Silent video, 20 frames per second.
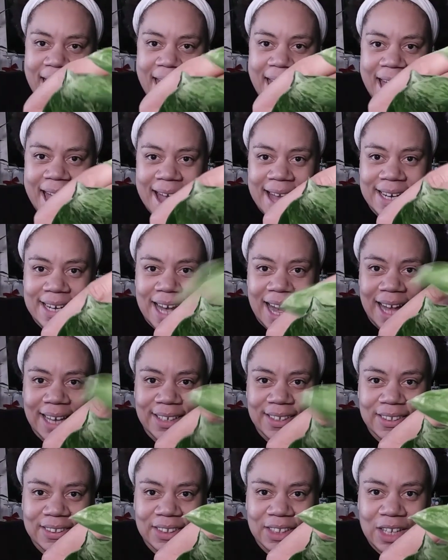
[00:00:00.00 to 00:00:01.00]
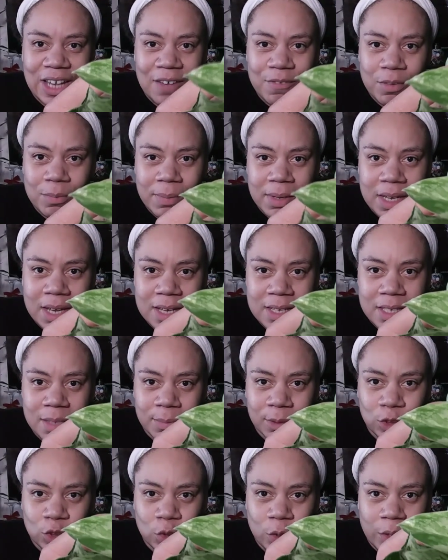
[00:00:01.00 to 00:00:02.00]
And I just love it because the
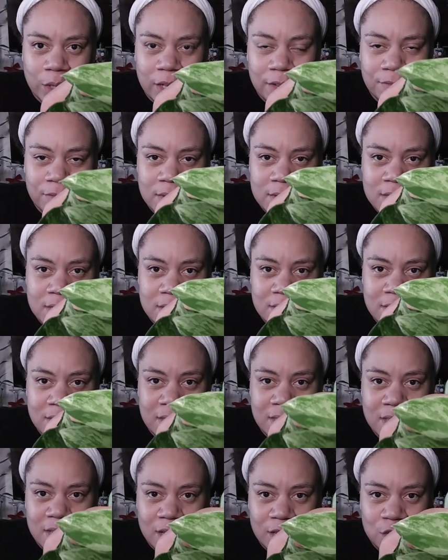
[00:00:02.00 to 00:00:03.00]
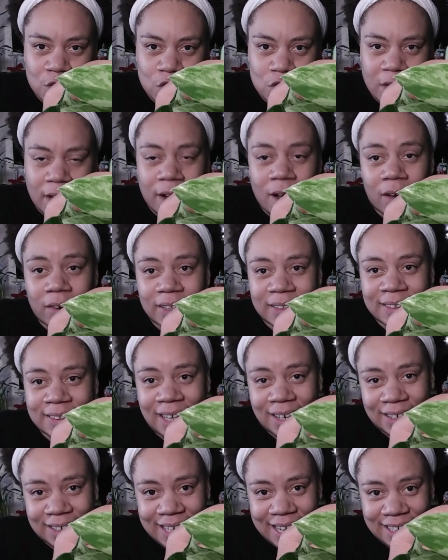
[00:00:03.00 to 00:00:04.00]
majority of this dish, they call it
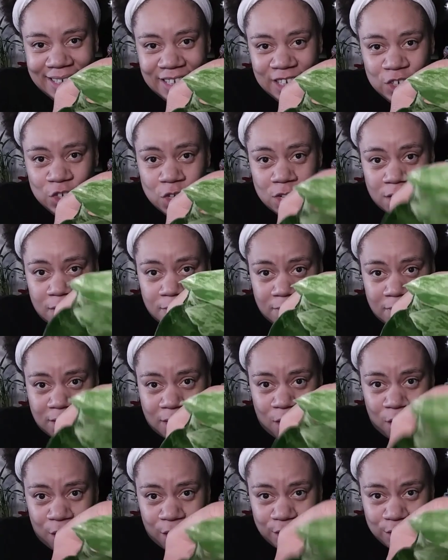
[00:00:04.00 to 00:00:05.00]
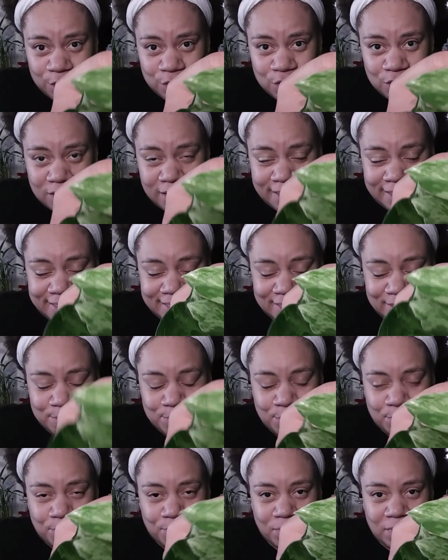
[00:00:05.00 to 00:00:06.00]
satellite dish. Any large
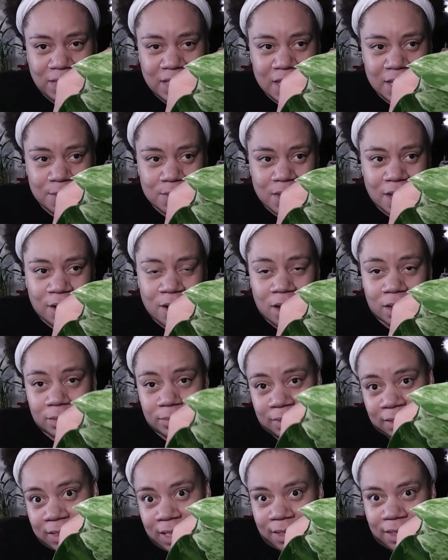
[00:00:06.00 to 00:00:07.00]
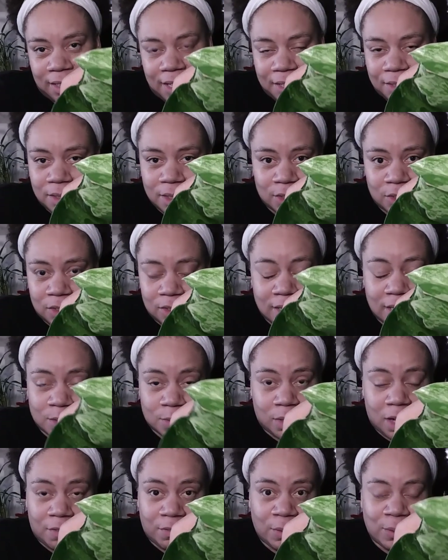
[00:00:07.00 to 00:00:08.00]
leaves, they call them satellite dishes. That's
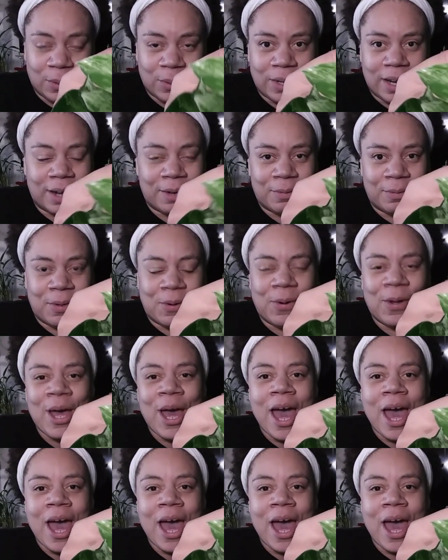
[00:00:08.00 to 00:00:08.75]
what I've heard. I don't know.